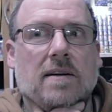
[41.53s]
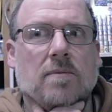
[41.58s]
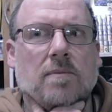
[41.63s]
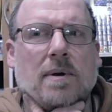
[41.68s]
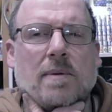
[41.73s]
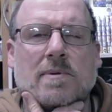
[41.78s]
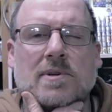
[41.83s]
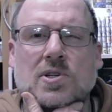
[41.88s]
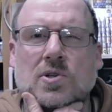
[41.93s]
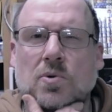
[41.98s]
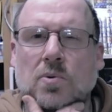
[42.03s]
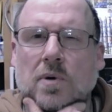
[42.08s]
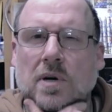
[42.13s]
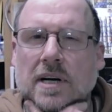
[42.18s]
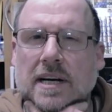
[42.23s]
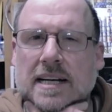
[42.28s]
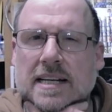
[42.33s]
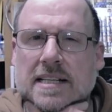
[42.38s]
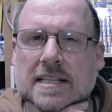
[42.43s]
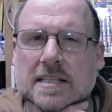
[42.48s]
maybe
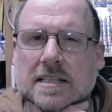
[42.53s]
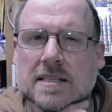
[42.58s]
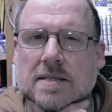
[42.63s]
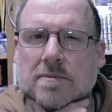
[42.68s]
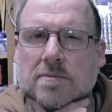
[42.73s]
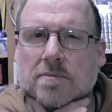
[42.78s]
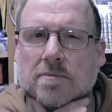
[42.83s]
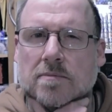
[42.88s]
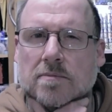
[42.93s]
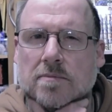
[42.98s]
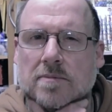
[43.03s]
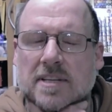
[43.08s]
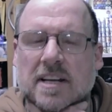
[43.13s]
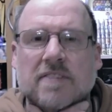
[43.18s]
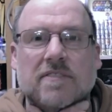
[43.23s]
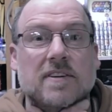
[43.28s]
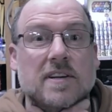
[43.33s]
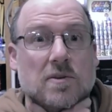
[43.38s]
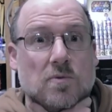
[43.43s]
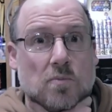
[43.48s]
twice,
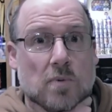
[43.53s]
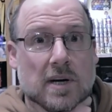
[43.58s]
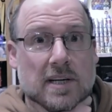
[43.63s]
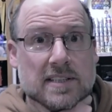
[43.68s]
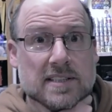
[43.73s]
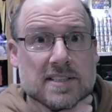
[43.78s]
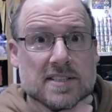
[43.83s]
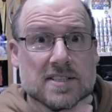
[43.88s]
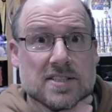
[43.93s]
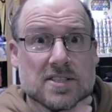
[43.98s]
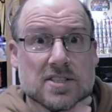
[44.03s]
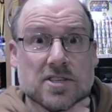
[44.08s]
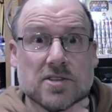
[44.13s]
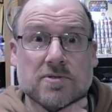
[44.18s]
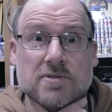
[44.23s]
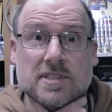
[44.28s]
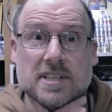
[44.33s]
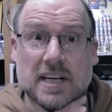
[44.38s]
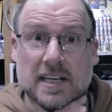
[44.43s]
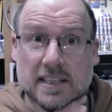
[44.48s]
definitely once
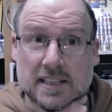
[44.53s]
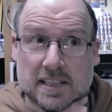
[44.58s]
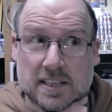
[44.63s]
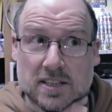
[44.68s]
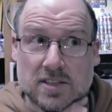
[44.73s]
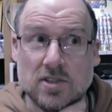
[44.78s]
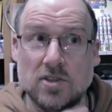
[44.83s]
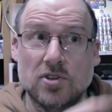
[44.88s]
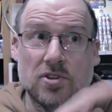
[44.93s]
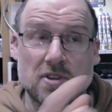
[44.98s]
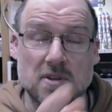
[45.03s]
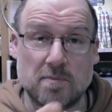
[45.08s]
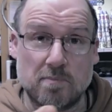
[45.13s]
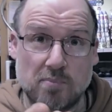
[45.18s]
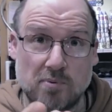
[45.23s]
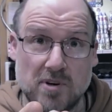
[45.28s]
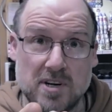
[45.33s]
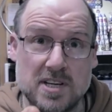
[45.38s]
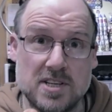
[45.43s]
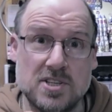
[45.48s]
to Duncan on the
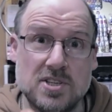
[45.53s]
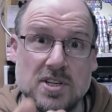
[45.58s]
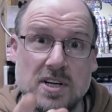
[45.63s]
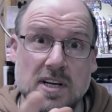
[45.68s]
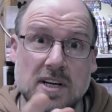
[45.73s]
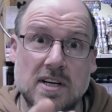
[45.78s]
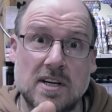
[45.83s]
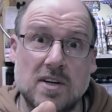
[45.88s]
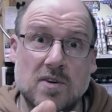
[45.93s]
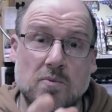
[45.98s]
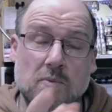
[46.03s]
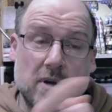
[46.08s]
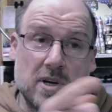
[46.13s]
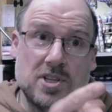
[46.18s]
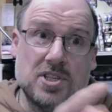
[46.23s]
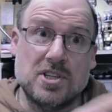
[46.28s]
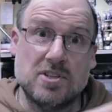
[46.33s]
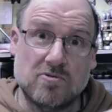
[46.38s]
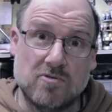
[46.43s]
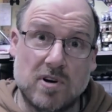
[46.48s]
bridge where
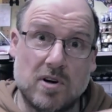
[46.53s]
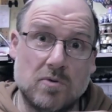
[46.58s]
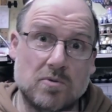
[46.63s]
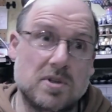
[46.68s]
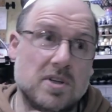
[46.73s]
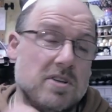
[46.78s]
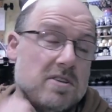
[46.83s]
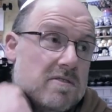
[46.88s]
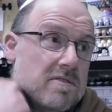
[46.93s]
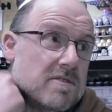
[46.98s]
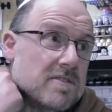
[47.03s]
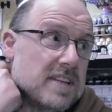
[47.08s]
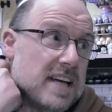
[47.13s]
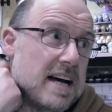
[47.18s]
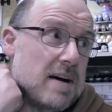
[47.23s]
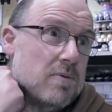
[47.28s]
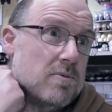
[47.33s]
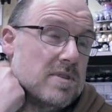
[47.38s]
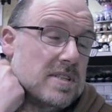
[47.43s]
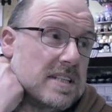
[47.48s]
she rolled off.
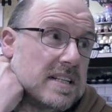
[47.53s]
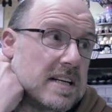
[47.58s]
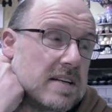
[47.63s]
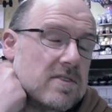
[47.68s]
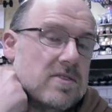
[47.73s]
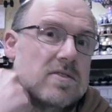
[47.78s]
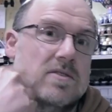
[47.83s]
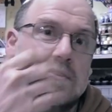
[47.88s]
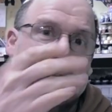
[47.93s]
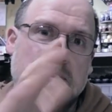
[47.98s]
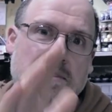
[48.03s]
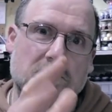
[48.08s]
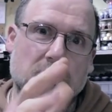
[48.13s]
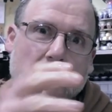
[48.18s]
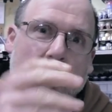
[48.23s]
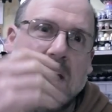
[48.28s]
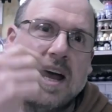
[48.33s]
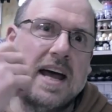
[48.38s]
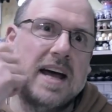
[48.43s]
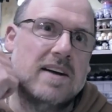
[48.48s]
That was
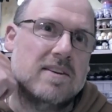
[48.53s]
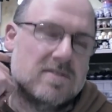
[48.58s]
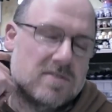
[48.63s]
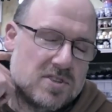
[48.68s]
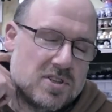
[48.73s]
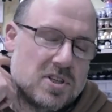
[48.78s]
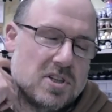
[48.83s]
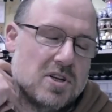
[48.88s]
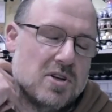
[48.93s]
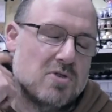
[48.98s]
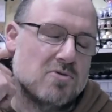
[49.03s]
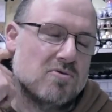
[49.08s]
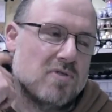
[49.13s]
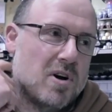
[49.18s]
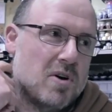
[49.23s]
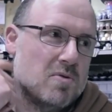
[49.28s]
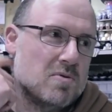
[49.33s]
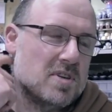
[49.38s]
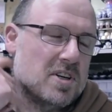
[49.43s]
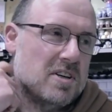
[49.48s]
where Toulouse
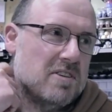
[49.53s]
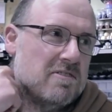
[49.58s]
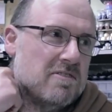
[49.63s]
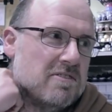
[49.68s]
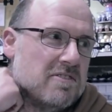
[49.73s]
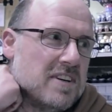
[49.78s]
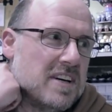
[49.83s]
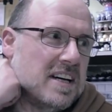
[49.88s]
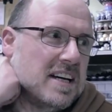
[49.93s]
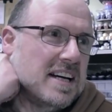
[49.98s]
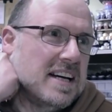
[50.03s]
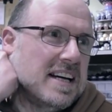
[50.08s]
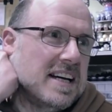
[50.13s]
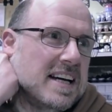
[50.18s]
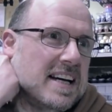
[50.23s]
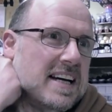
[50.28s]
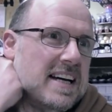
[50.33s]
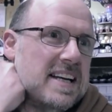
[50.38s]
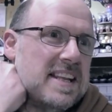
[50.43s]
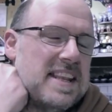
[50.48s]
rolled off.
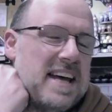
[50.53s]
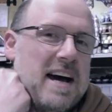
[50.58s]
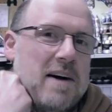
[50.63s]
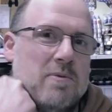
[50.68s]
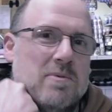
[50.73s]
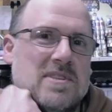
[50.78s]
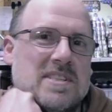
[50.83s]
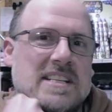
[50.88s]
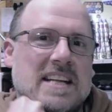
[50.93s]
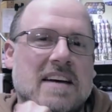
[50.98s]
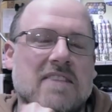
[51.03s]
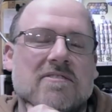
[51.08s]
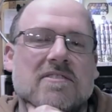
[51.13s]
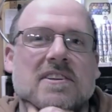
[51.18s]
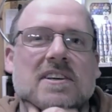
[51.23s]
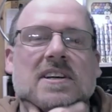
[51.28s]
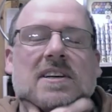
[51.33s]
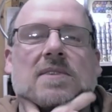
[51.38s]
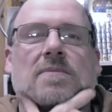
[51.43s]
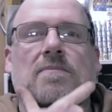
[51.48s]
Uh, that was
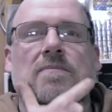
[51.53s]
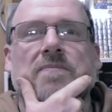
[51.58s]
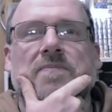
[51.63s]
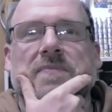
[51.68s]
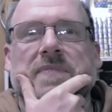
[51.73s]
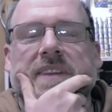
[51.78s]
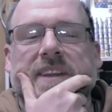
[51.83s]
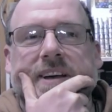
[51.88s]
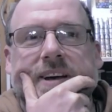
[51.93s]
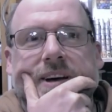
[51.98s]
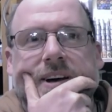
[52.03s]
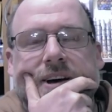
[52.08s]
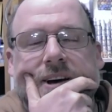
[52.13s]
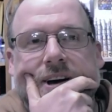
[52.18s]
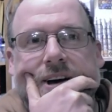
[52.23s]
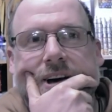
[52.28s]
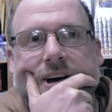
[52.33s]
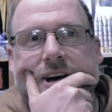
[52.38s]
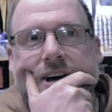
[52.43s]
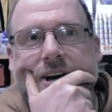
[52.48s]
definite.
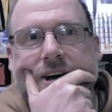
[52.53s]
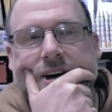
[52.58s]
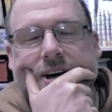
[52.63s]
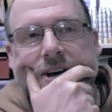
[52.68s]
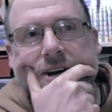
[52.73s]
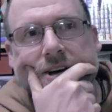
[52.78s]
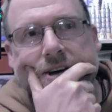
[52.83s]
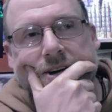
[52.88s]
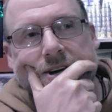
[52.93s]
Uh,